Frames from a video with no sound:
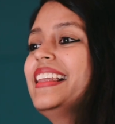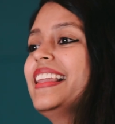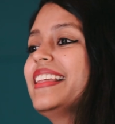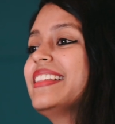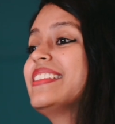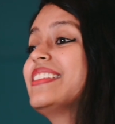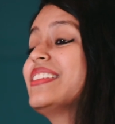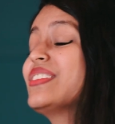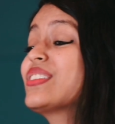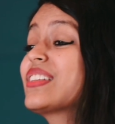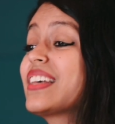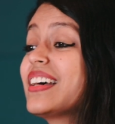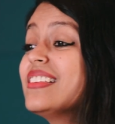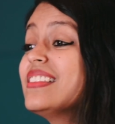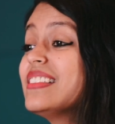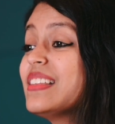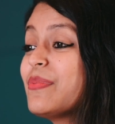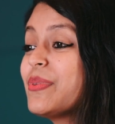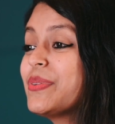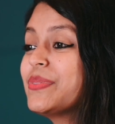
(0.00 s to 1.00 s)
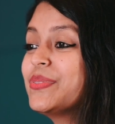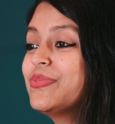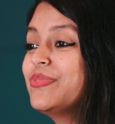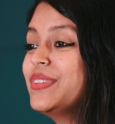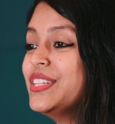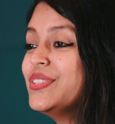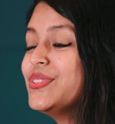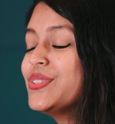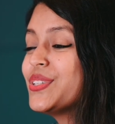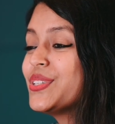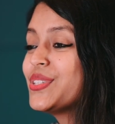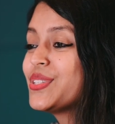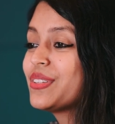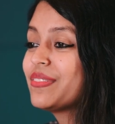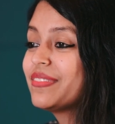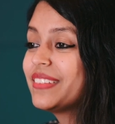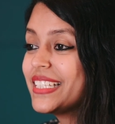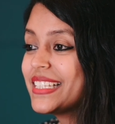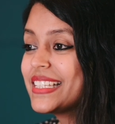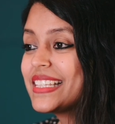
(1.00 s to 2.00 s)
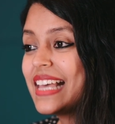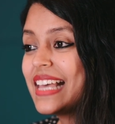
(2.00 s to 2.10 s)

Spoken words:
Let's discuss some of the features of this